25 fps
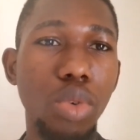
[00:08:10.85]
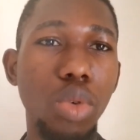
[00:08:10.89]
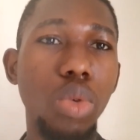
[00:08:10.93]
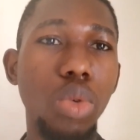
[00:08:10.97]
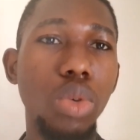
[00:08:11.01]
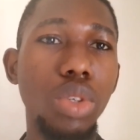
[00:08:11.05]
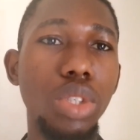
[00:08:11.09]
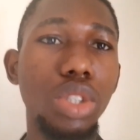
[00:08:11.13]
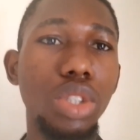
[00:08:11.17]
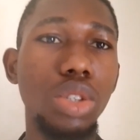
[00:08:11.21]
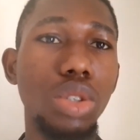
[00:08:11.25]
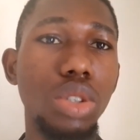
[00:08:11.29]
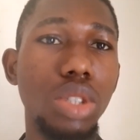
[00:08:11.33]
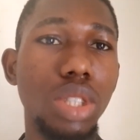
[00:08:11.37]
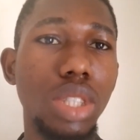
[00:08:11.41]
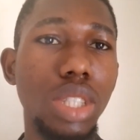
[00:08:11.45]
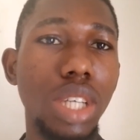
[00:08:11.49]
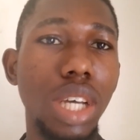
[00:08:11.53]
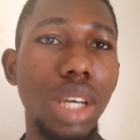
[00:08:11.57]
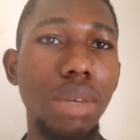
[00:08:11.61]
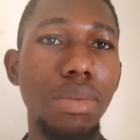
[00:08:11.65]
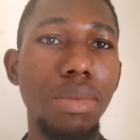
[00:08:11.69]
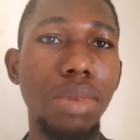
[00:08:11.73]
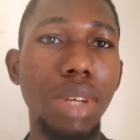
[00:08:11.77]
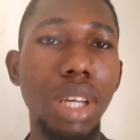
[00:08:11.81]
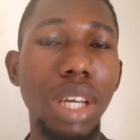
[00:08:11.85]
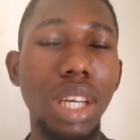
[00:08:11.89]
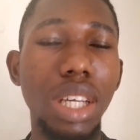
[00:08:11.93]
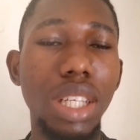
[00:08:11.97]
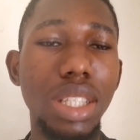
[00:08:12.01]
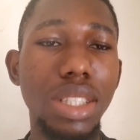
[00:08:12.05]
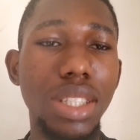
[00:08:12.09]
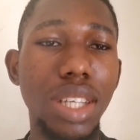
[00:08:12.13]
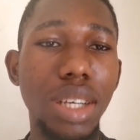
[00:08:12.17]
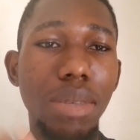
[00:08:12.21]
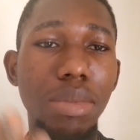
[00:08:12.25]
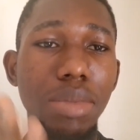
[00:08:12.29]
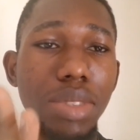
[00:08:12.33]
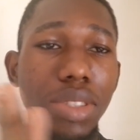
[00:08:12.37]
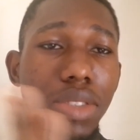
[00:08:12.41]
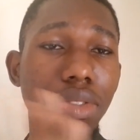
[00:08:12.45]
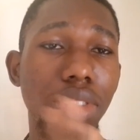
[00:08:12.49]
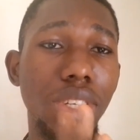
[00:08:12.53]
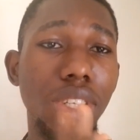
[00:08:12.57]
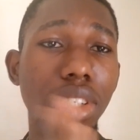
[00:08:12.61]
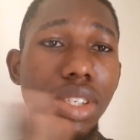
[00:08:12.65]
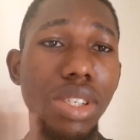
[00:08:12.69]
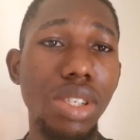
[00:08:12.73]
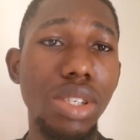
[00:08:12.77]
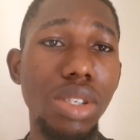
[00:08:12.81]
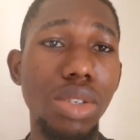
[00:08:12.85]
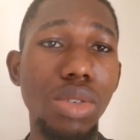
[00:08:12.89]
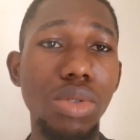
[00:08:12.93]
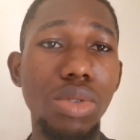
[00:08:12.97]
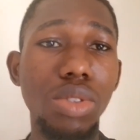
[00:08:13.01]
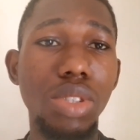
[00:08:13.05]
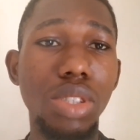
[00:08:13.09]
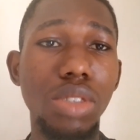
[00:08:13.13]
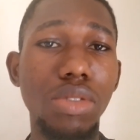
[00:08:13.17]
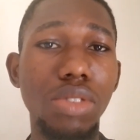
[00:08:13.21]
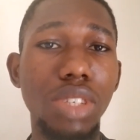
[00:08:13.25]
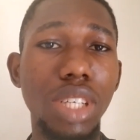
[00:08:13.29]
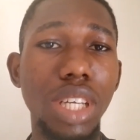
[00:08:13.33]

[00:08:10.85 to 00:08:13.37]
holding on time. Time is very elusive.